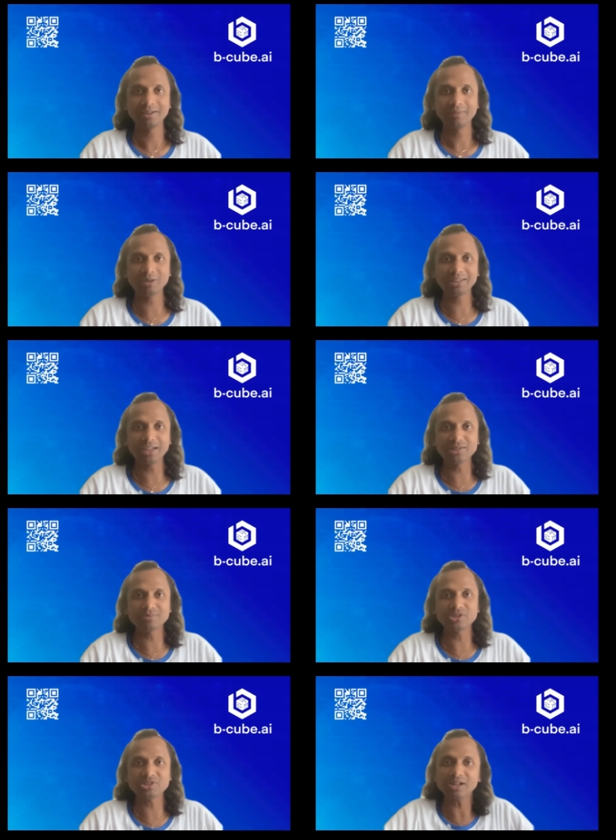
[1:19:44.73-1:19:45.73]
But things
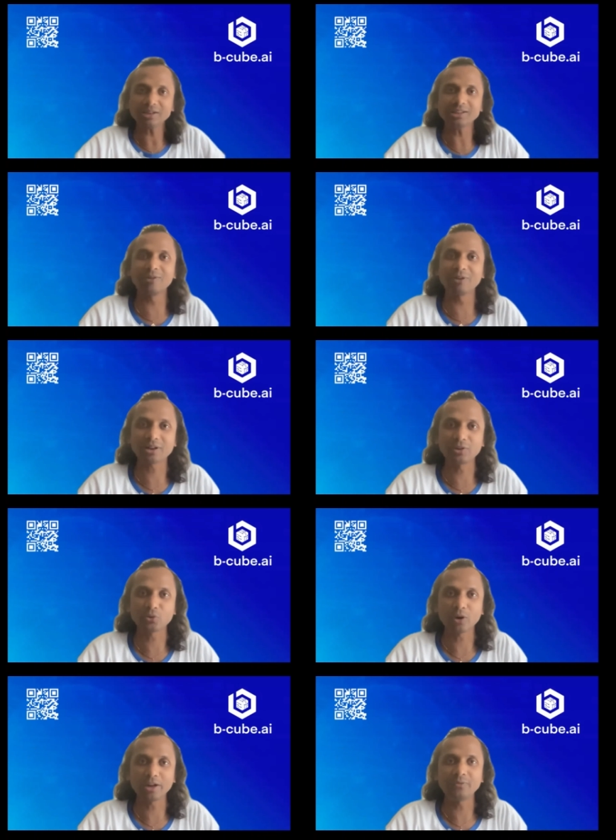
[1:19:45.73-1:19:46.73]
which is not in our
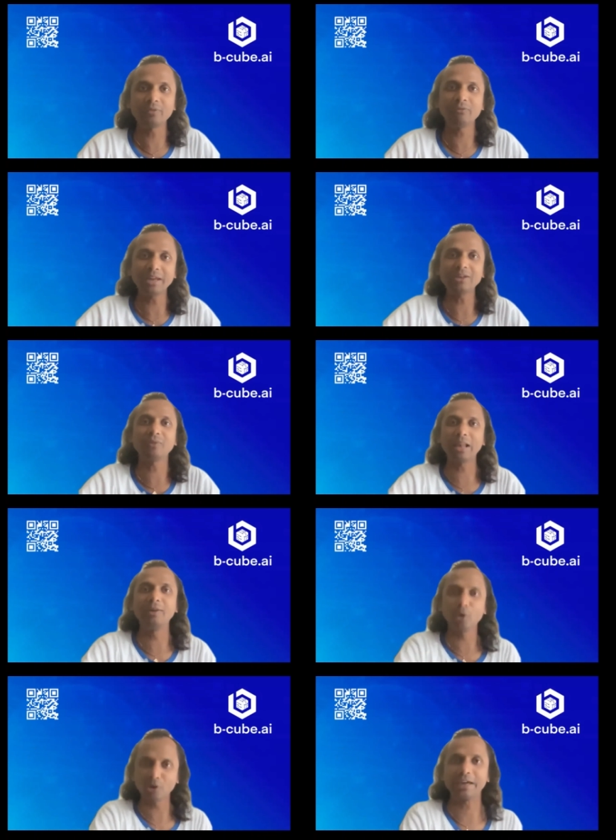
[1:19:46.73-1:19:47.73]
control, and we very well
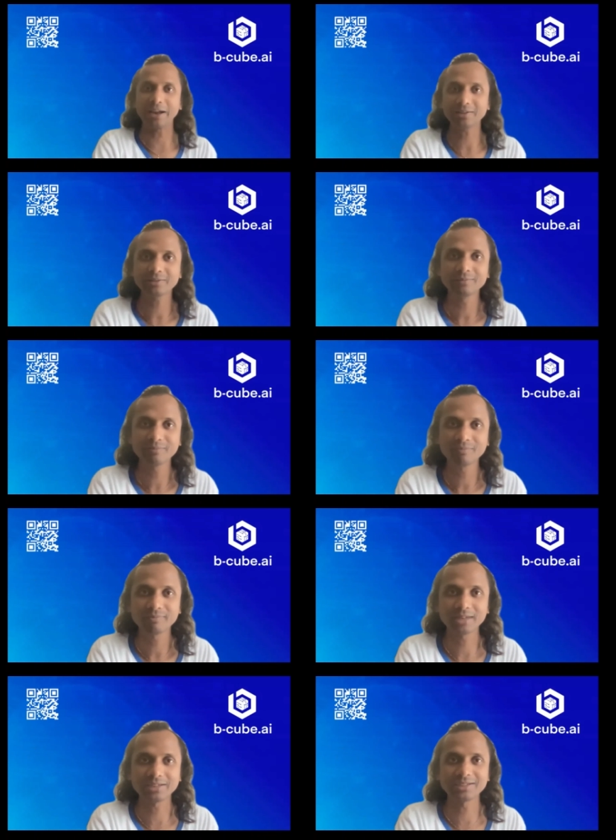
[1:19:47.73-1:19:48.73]
know that
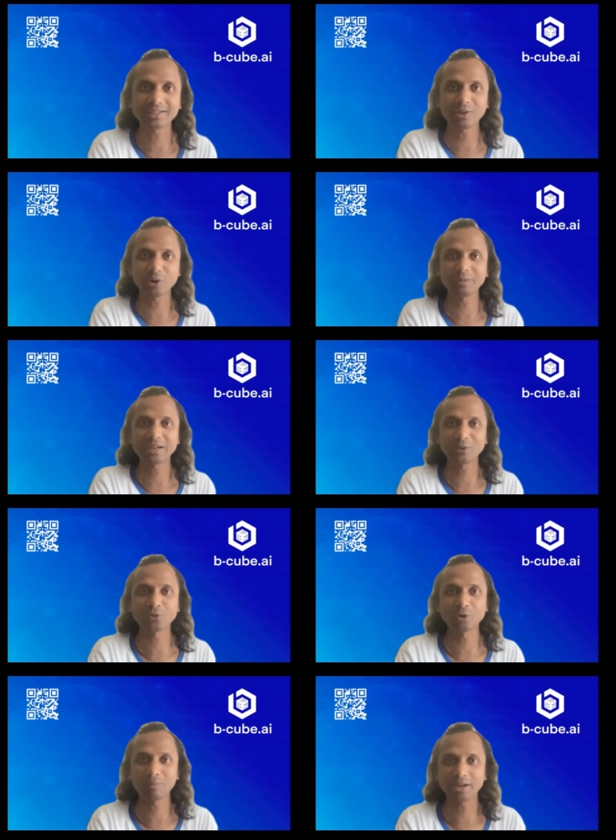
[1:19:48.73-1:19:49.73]
it cannot be
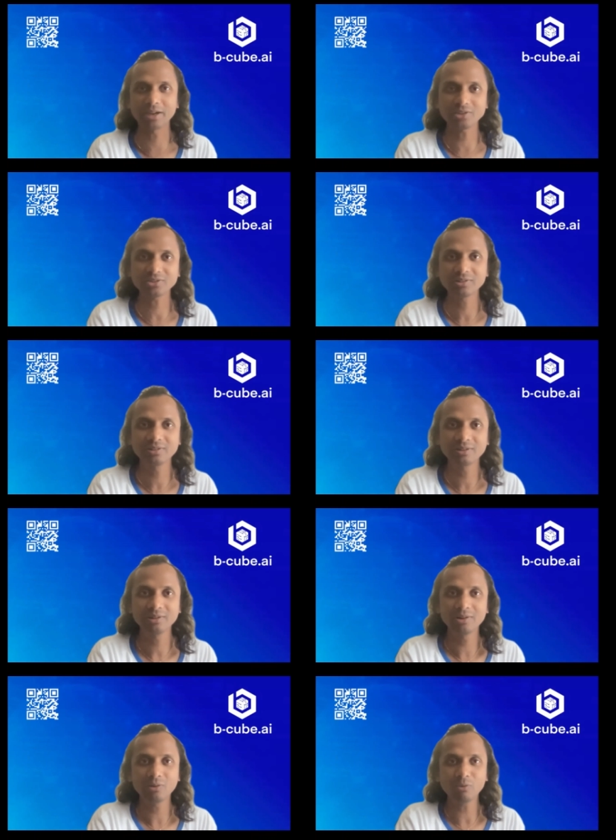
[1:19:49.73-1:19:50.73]
controlled by us,
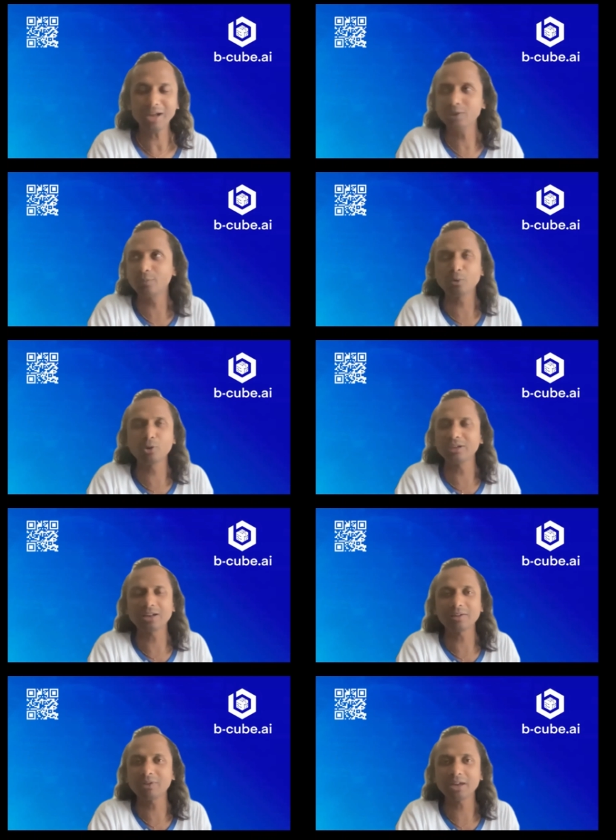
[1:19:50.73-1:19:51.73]
why to prove that
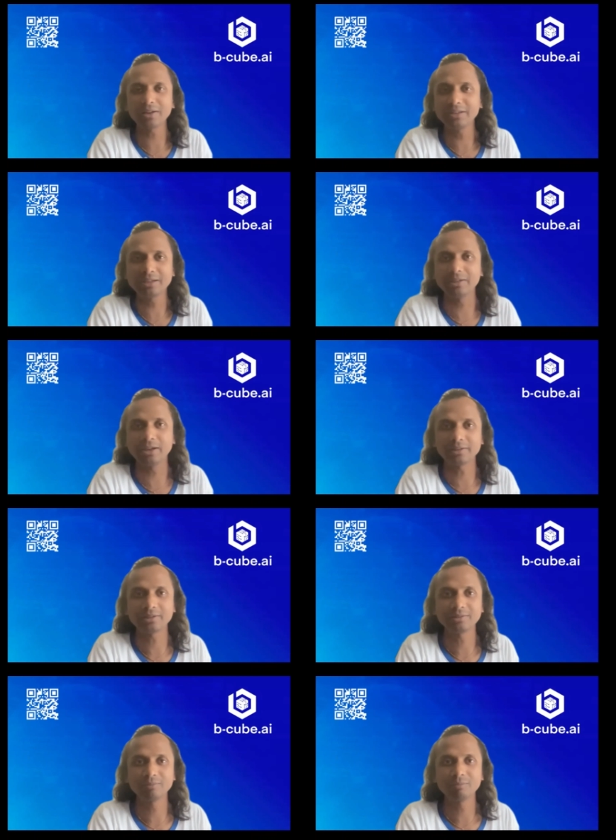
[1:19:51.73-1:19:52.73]
like we are an idiot
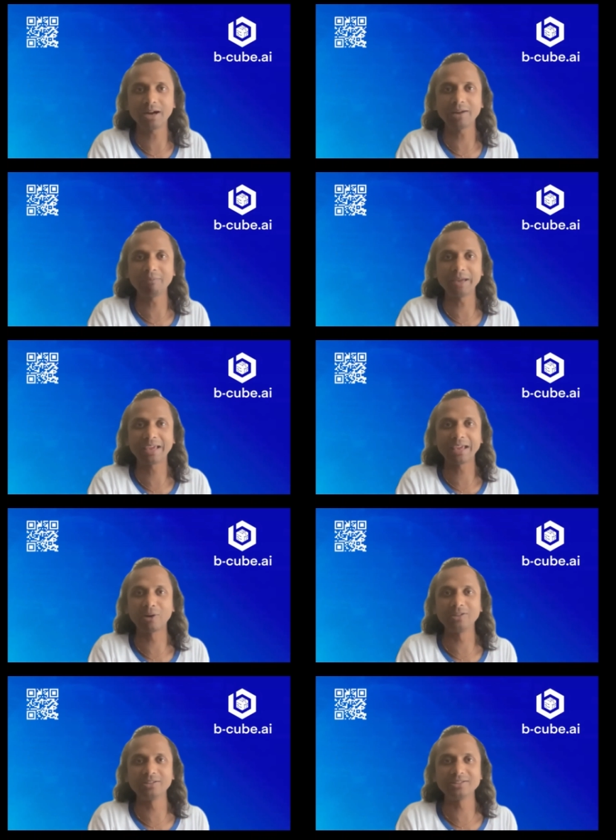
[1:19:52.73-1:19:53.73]
by making
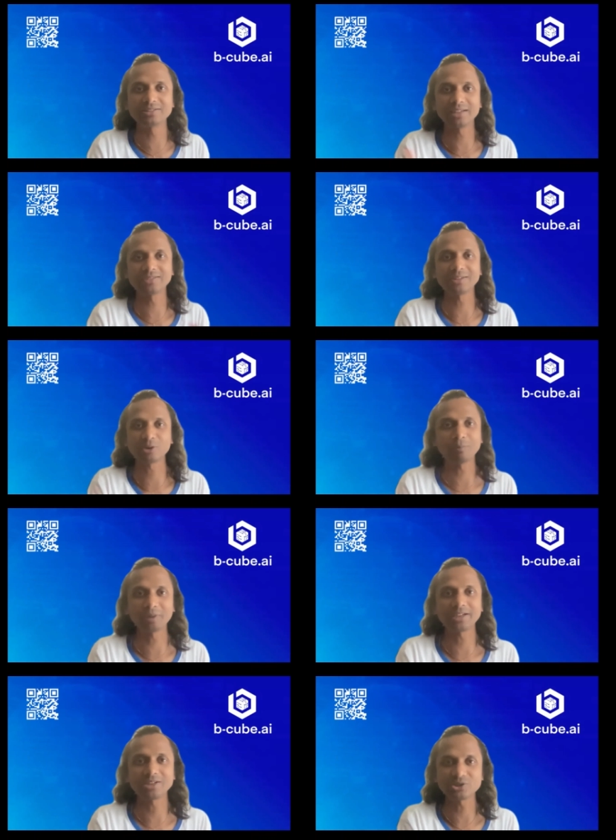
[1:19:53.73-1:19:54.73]
all these things and
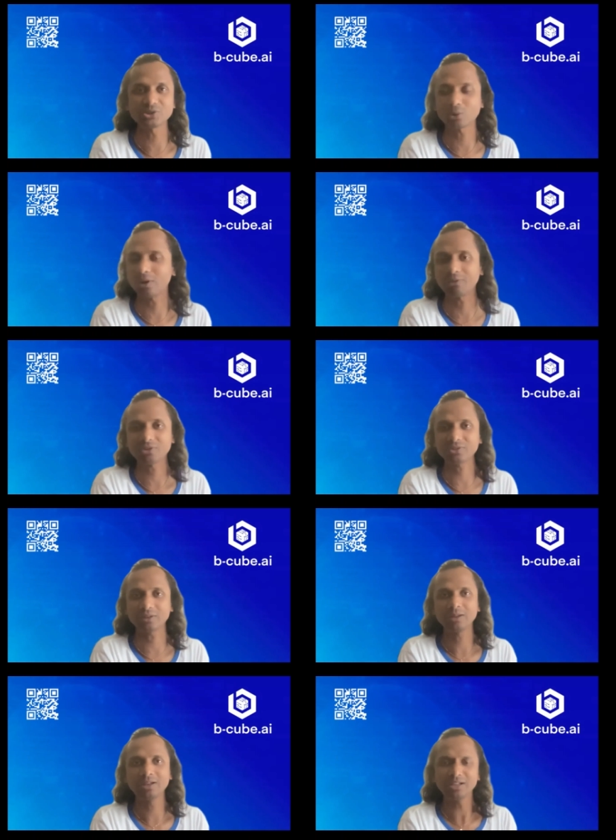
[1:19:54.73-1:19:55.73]
complications to
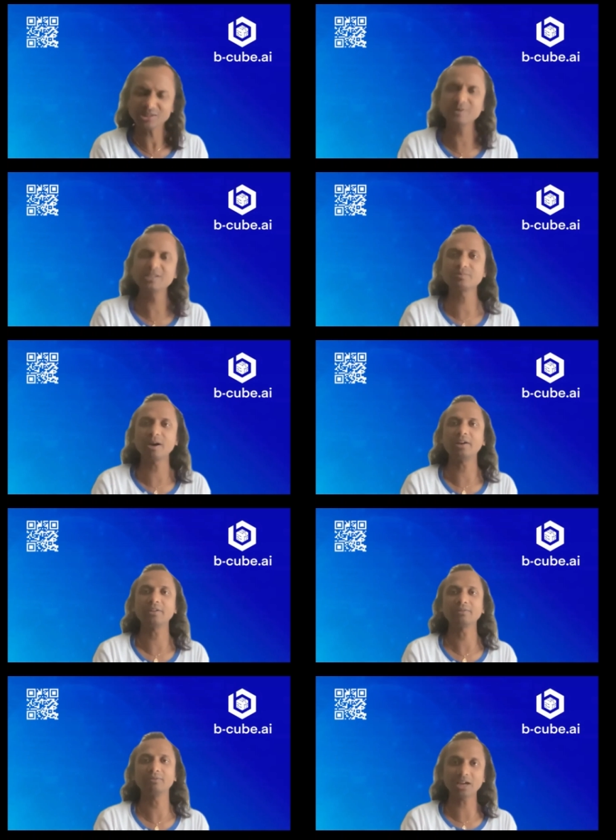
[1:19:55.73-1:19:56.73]
ourselves? Let's be
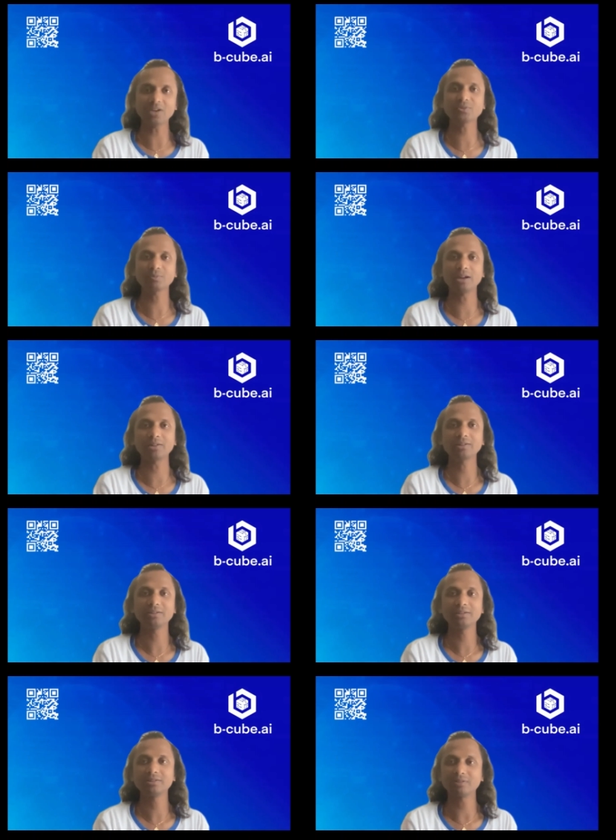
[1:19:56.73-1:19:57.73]
smart. We are smart,
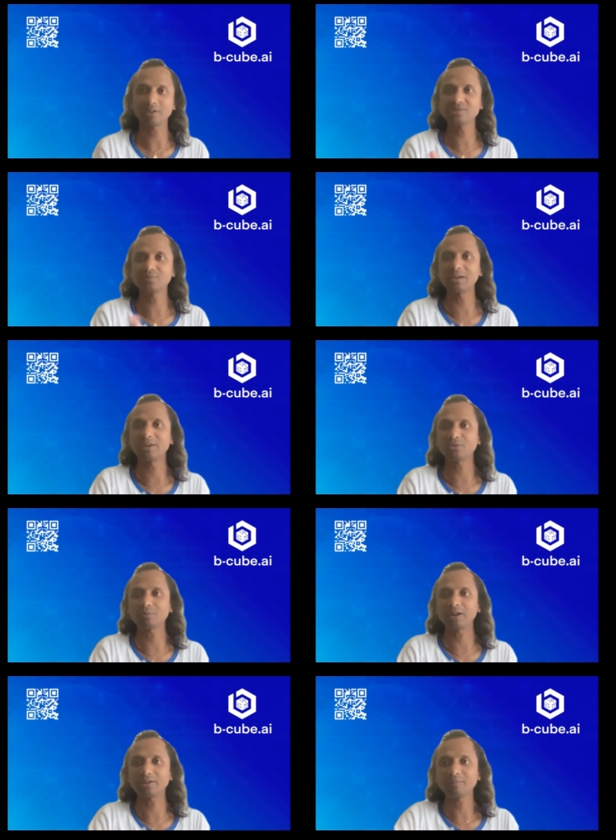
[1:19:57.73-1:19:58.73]
so let's behave
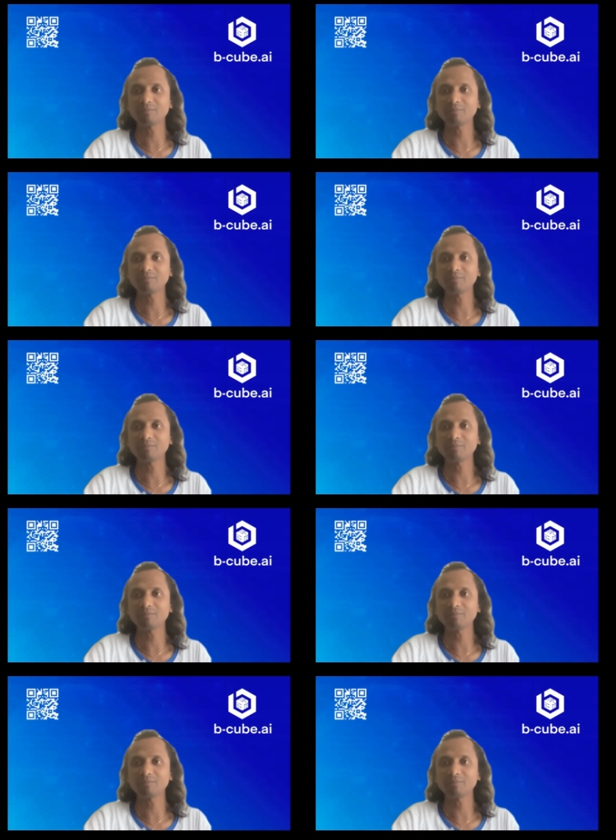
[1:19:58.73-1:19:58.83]
smart.